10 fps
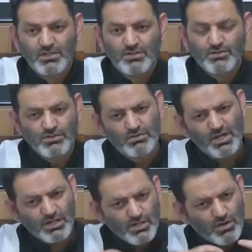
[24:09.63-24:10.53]
You
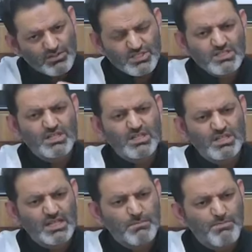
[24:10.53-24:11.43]
are
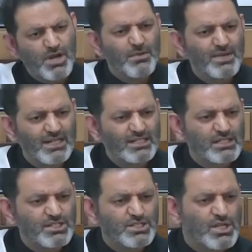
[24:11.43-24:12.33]
constantly,
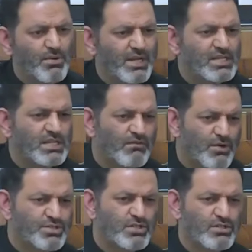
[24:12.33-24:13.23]
permanently showing
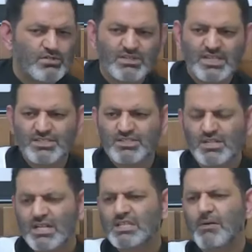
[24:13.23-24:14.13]
devotion to these
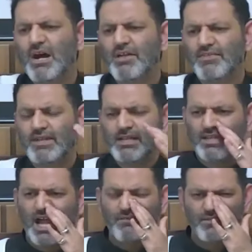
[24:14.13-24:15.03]
tamathi,
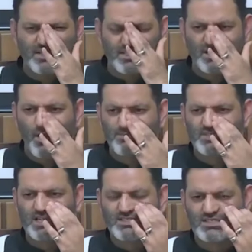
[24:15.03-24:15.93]
lifeless
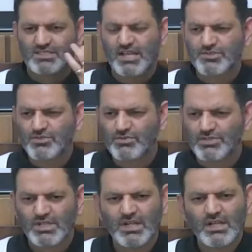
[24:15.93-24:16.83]
objects,
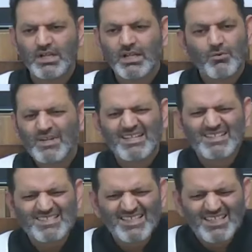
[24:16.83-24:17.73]
statues. What did
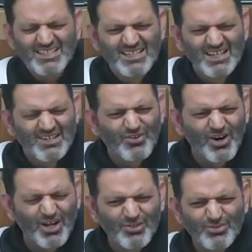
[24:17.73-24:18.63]
they say?
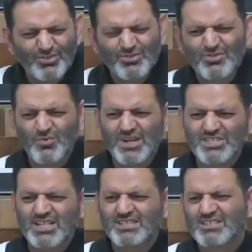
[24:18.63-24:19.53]
Qalu
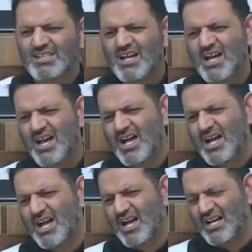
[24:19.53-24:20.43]

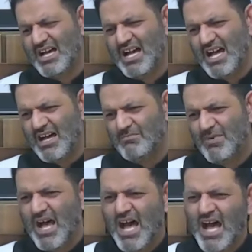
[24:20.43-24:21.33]
wajadna
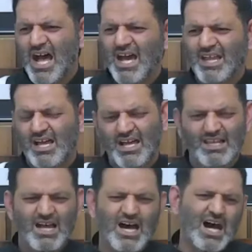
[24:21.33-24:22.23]
aba'ana
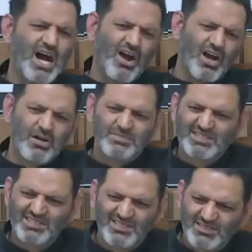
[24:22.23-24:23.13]
laha
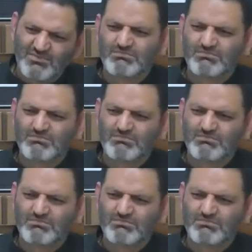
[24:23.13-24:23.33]
abidin.